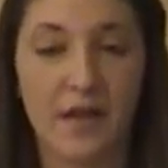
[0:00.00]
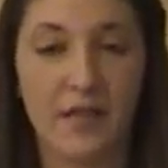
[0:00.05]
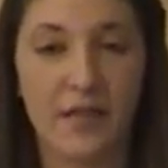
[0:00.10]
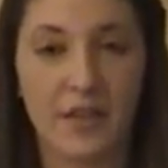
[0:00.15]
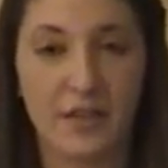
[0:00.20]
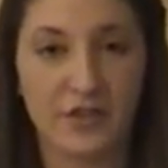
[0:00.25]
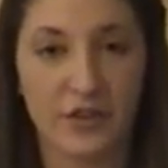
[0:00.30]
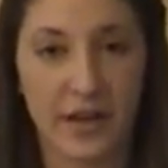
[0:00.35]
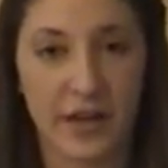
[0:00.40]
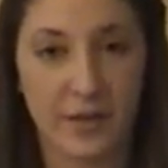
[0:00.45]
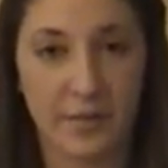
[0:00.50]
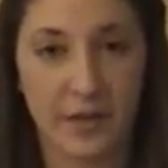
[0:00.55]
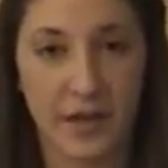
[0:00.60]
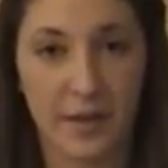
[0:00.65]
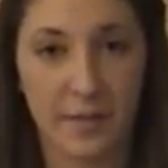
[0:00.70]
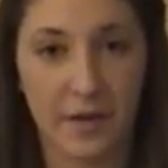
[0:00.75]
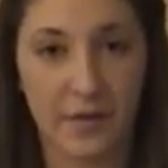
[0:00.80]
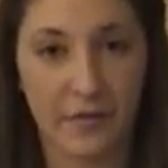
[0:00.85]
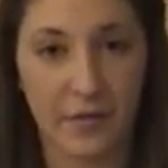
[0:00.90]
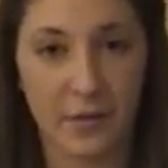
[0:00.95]
They try to
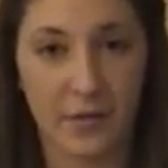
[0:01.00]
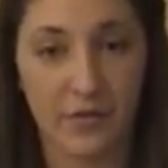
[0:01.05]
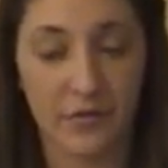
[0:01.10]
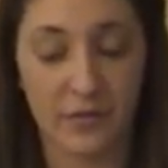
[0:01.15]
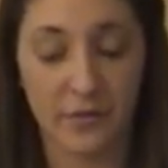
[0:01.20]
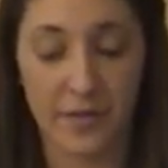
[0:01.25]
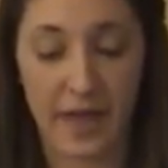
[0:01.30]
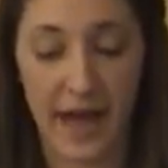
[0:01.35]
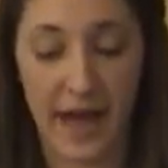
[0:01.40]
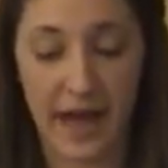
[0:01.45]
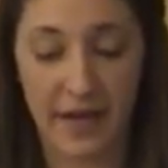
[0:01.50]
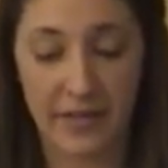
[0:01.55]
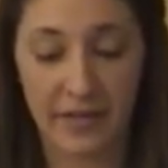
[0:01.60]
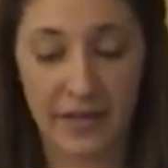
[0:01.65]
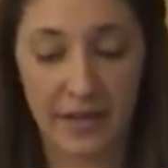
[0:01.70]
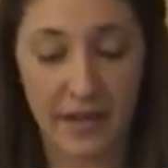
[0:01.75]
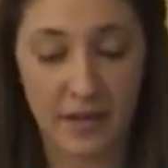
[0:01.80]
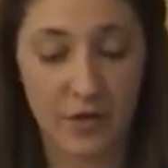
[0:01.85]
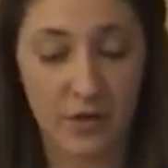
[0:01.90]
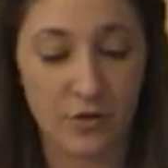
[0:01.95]
blame everyone from the
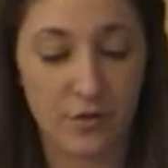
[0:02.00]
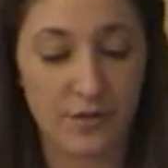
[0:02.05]
athlete,